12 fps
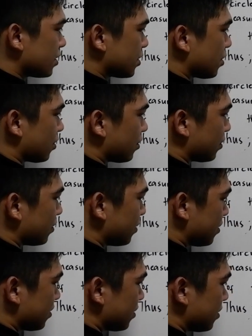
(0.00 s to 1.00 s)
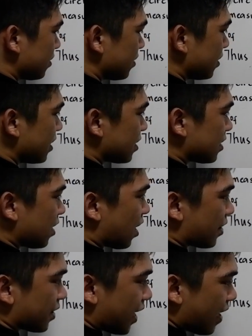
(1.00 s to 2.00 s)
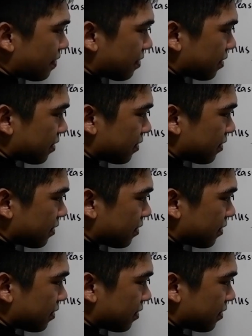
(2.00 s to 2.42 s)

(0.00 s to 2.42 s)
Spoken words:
So, this is the arc length.